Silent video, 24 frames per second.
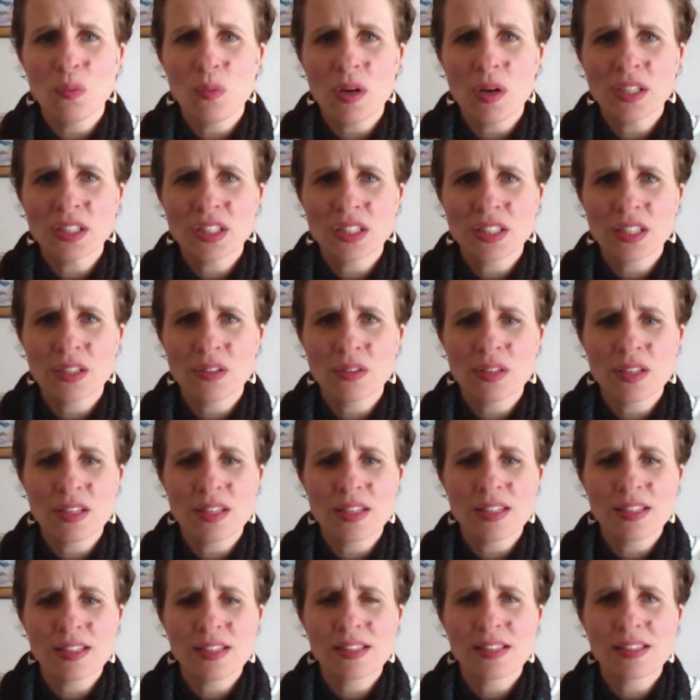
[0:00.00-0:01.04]
washed out in
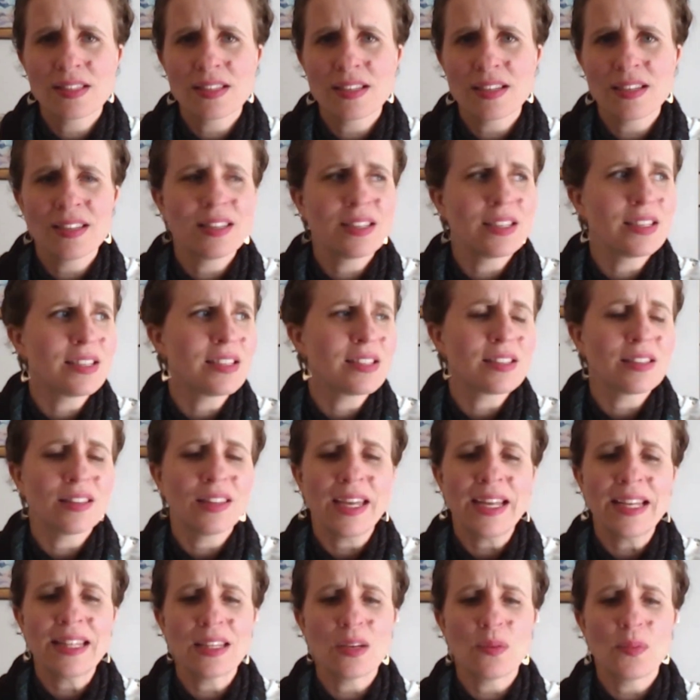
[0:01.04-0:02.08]
this
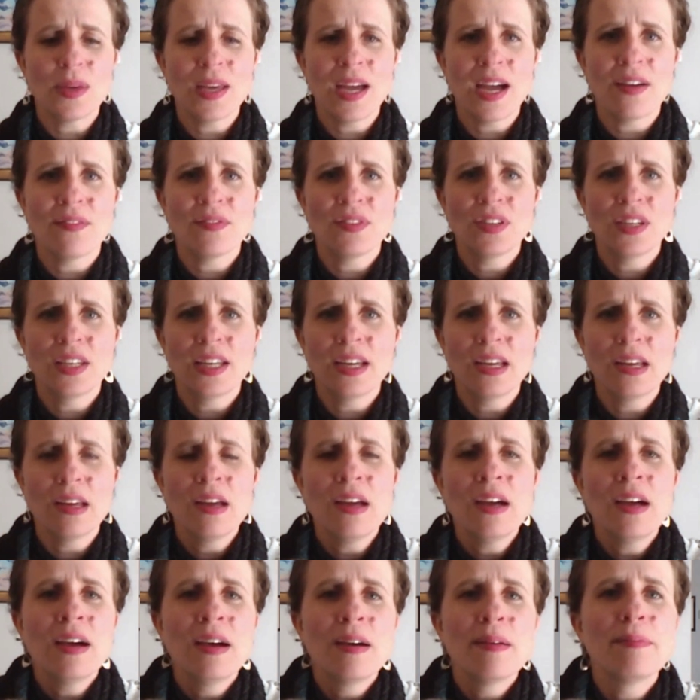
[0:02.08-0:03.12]
light that we have today.
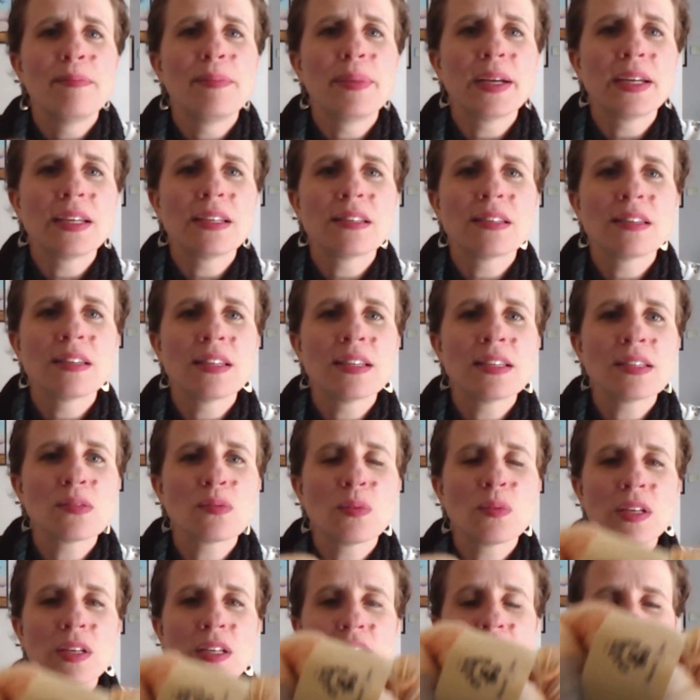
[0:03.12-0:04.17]
But this one